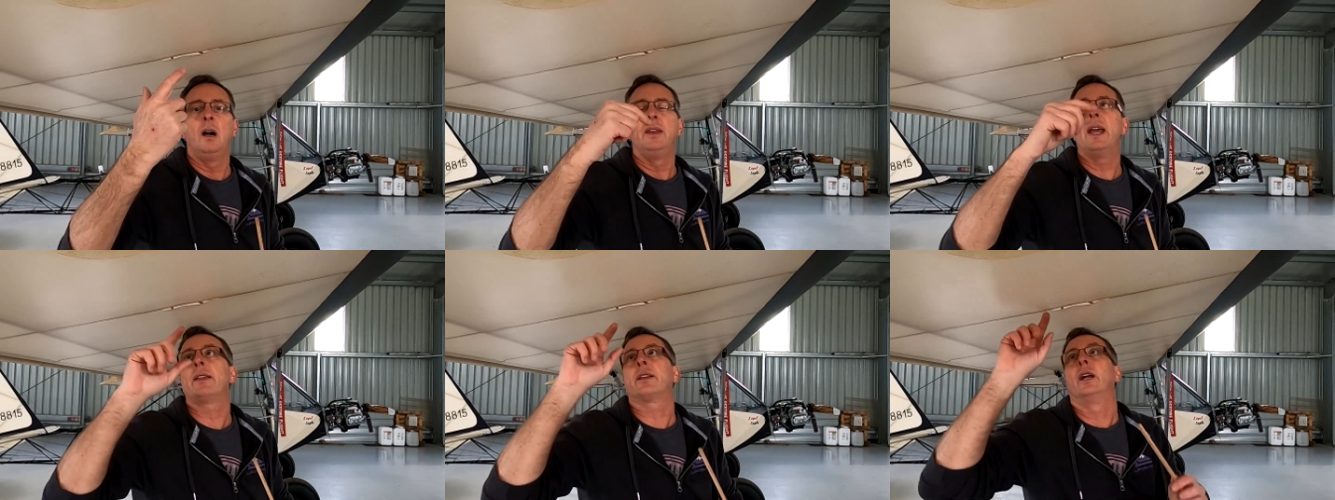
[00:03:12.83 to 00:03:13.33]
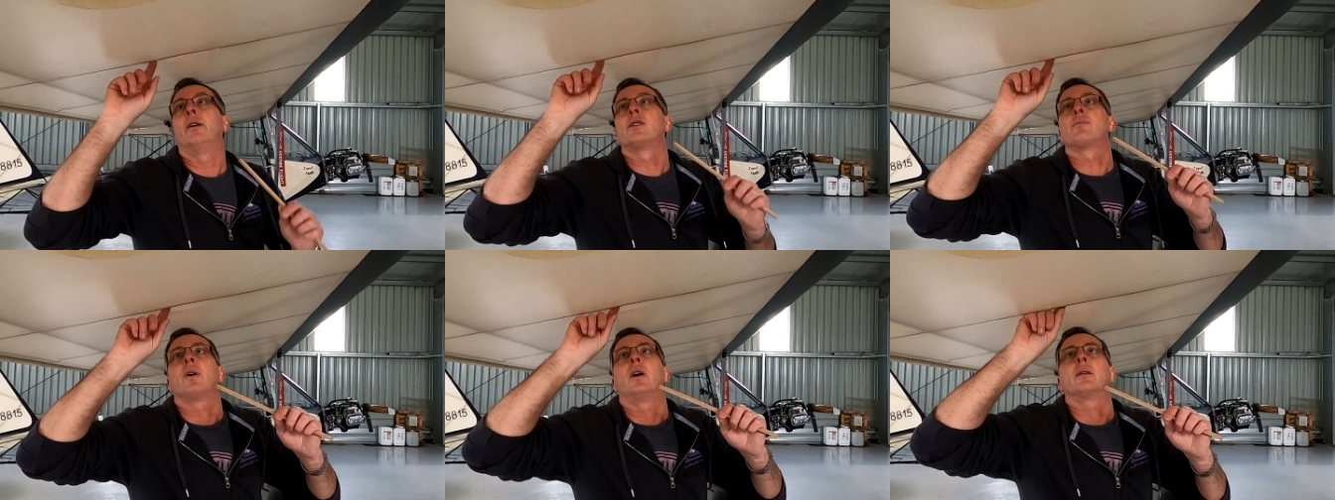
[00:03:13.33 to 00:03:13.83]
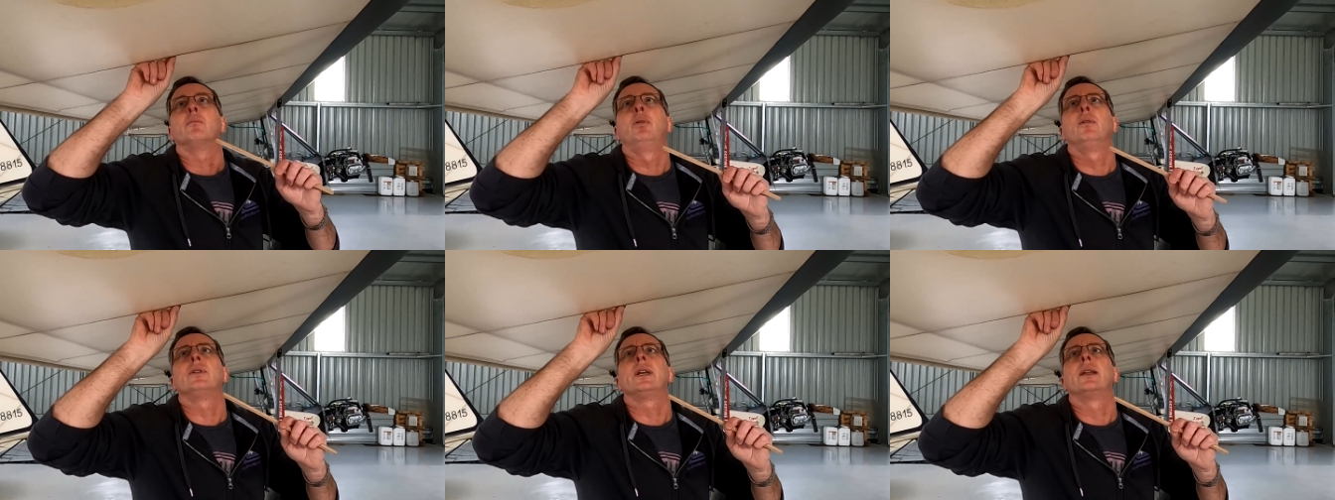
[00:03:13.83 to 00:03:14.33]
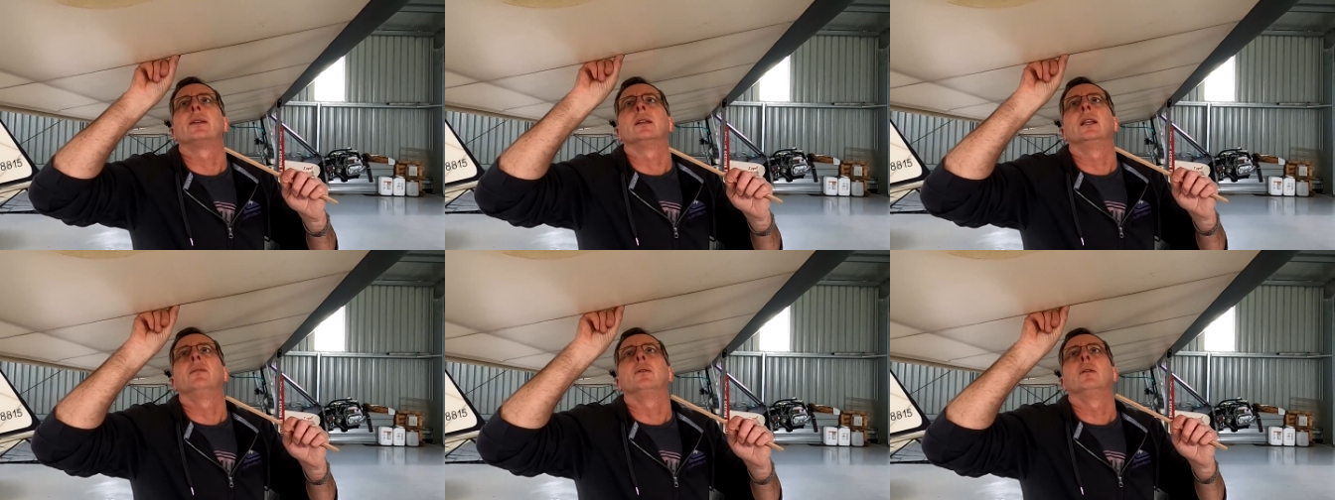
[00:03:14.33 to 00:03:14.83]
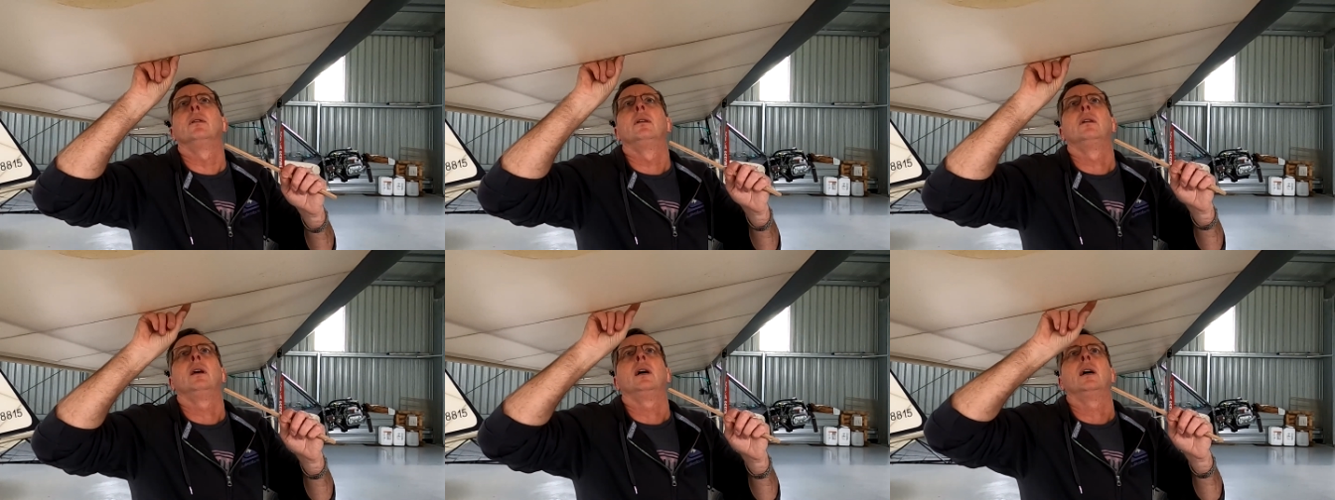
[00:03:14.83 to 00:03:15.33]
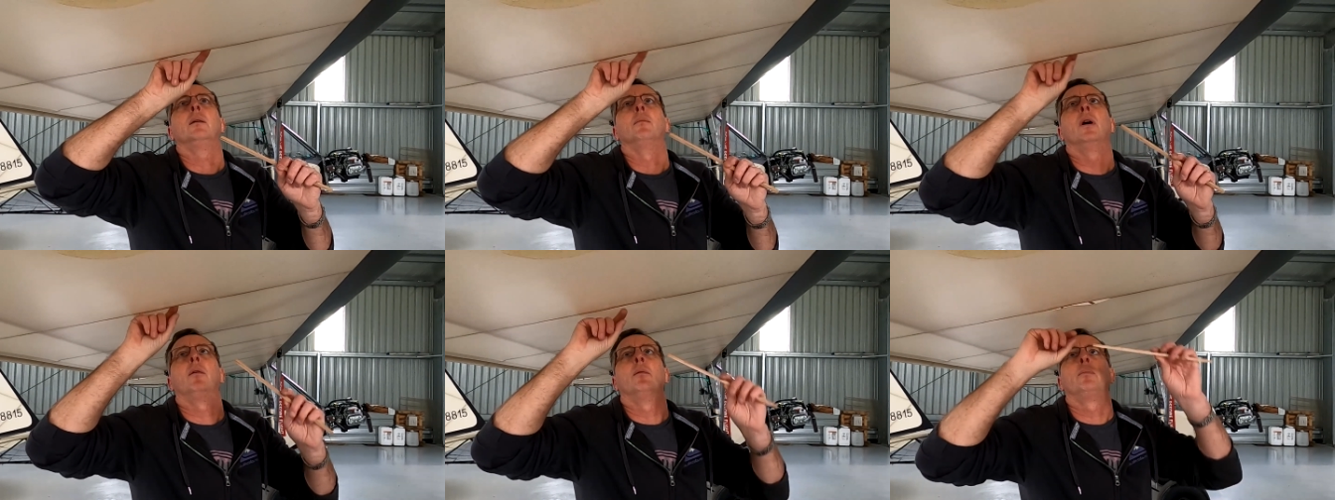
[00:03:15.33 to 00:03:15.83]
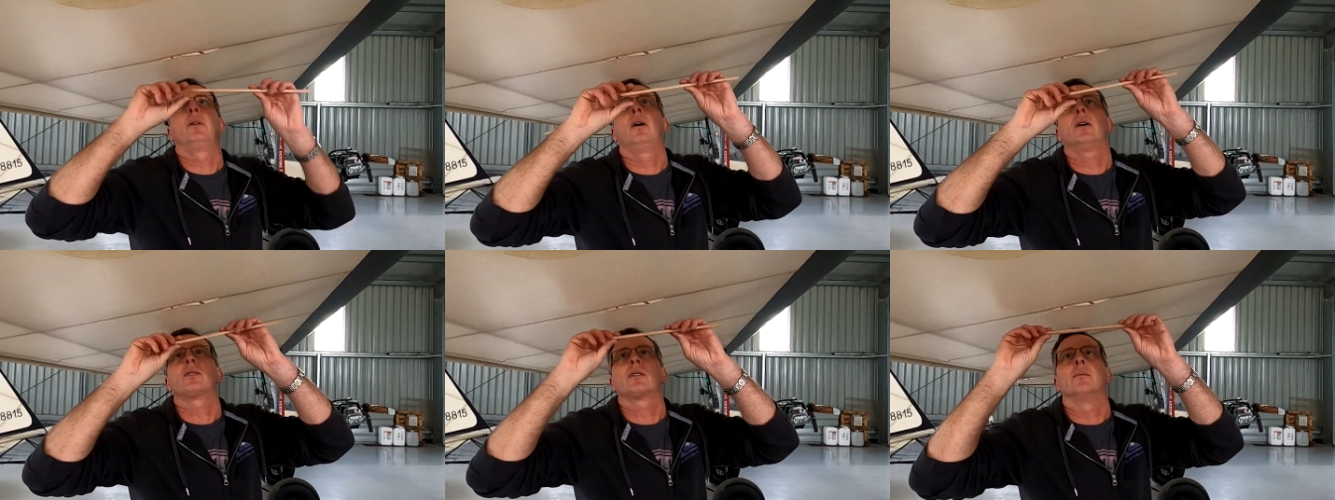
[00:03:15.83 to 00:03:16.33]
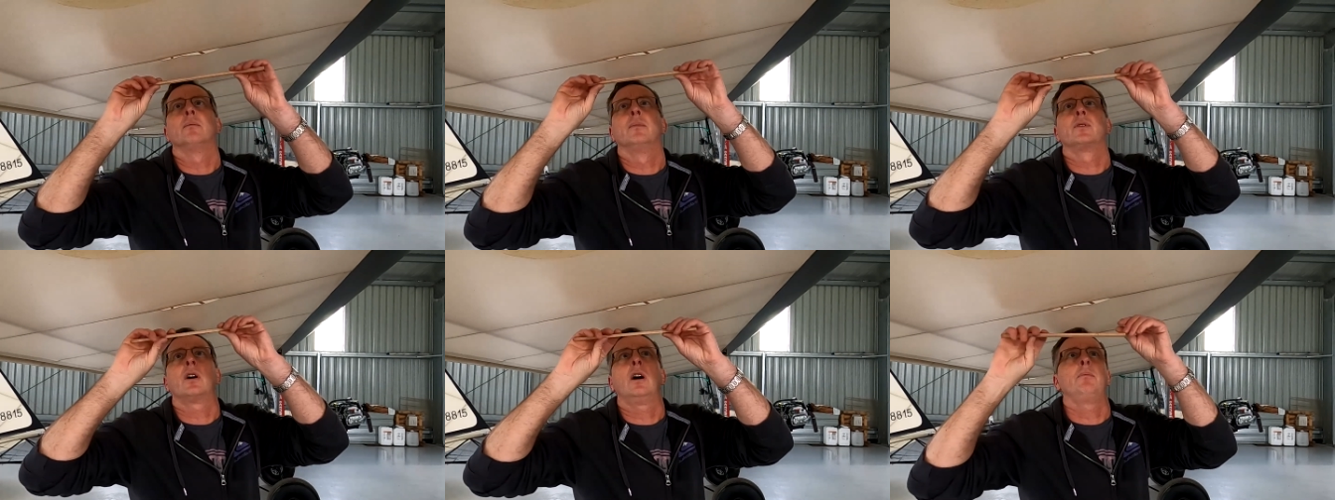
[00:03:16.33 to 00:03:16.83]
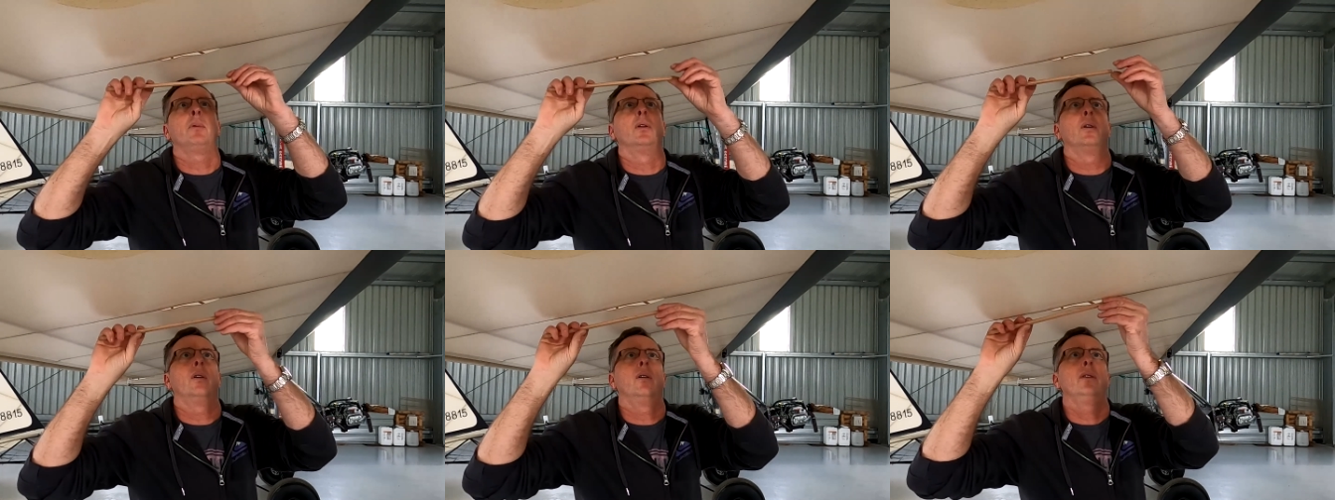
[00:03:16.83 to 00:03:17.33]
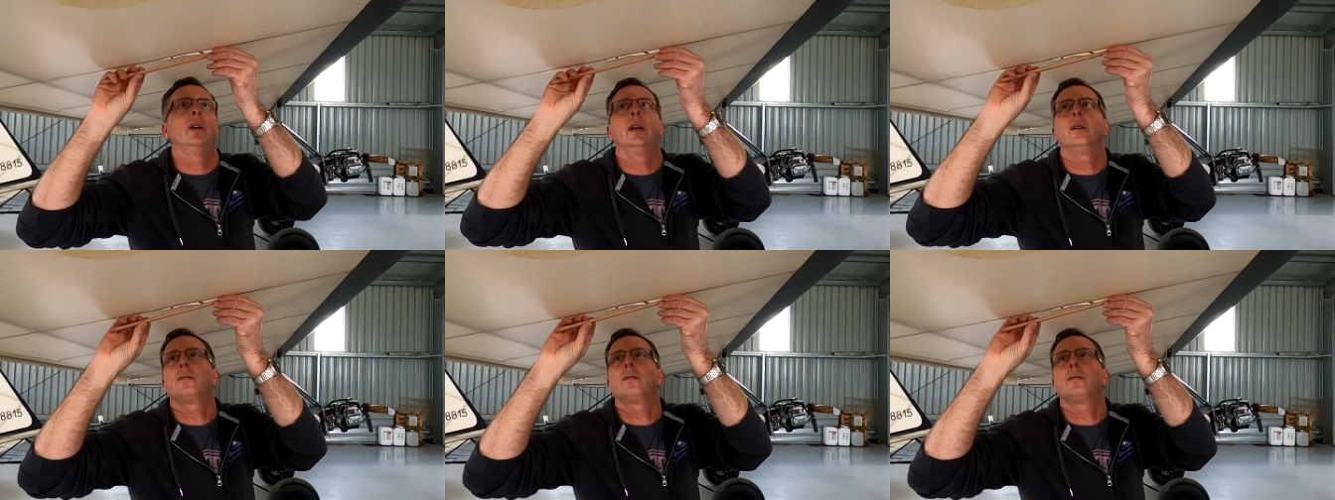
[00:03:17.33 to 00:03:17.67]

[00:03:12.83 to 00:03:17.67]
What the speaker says: Now that I can pull it down to level, I'll apply some Titebond on there.